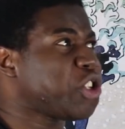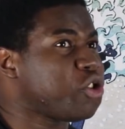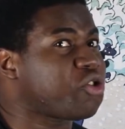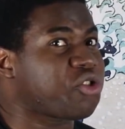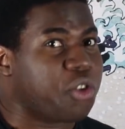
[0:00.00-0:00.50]
you
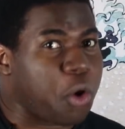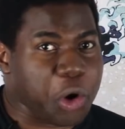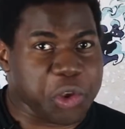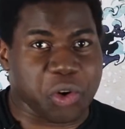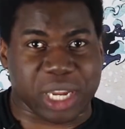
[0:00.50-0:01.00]

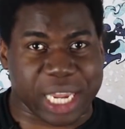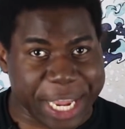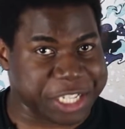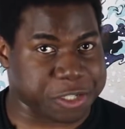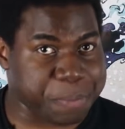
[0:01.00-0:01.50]
draw your
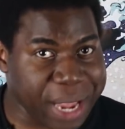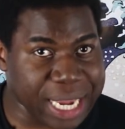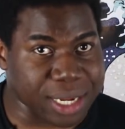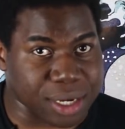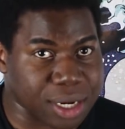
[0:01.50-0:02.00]

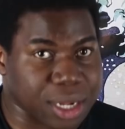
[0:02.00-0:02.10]
Kingsbane.